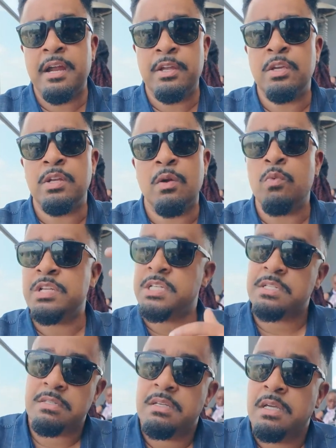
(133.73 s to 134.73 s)
unit, which
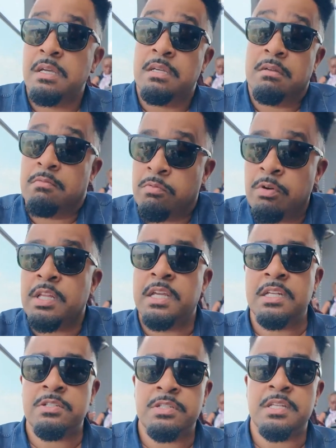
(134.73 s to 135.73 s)
is
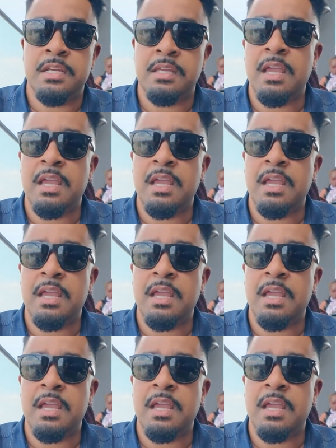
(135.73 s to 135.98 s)
really interesting.